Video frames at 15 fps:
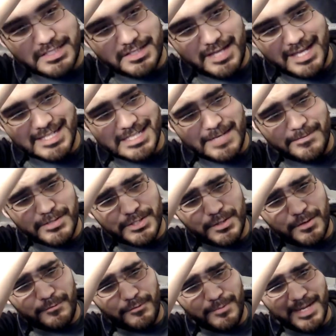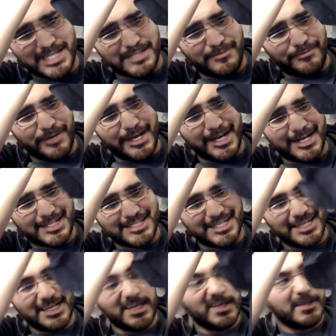N7 shirt from Mass Effect.
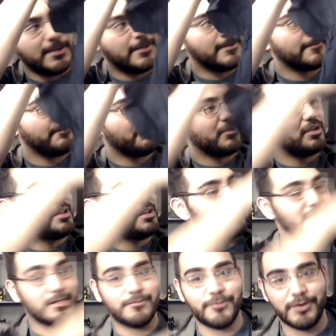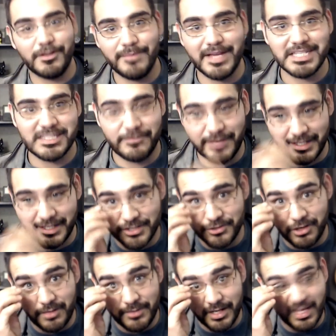You guys looking forward to Mass Effect
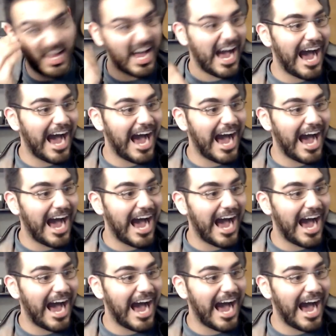Andromeda?